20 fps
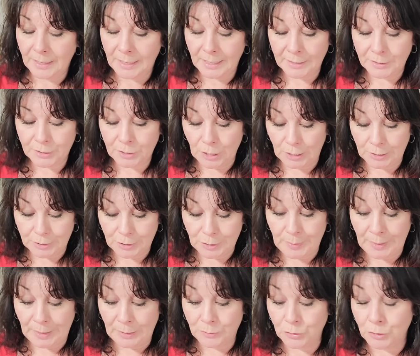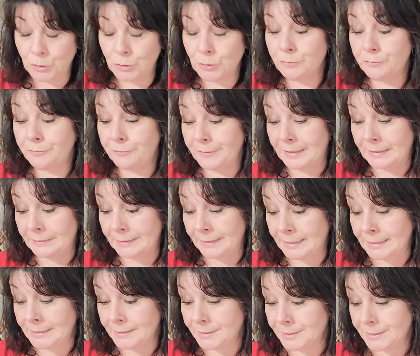It talks about new
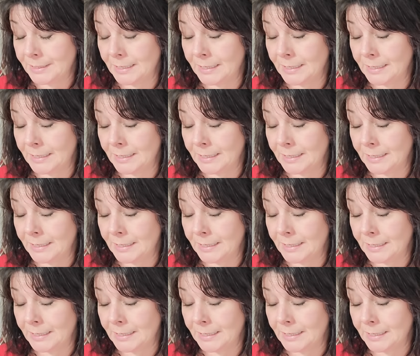feelings.